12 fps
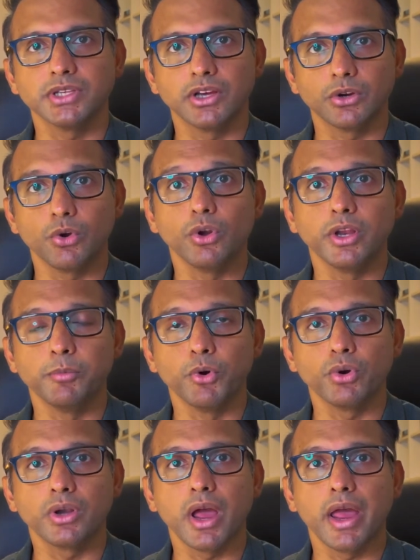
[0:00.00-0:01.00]
are all
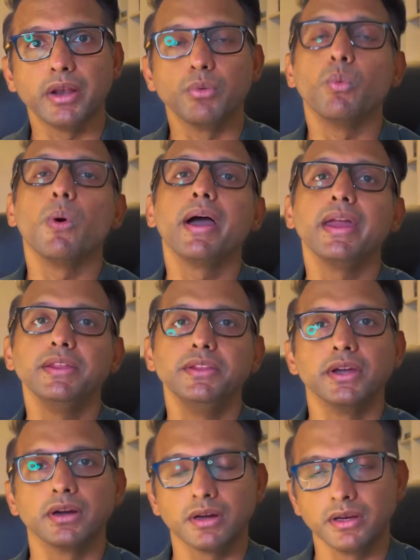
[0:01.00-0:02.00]
about and why they
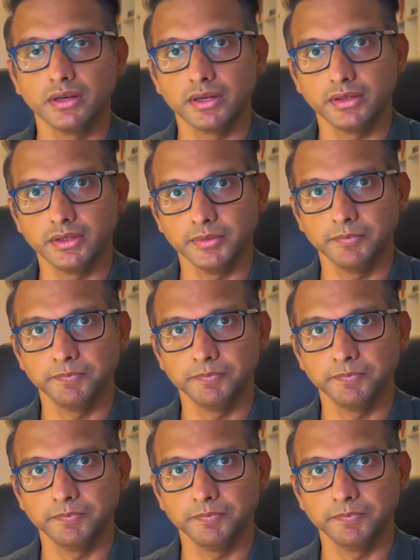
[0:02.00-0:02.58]
are conducted.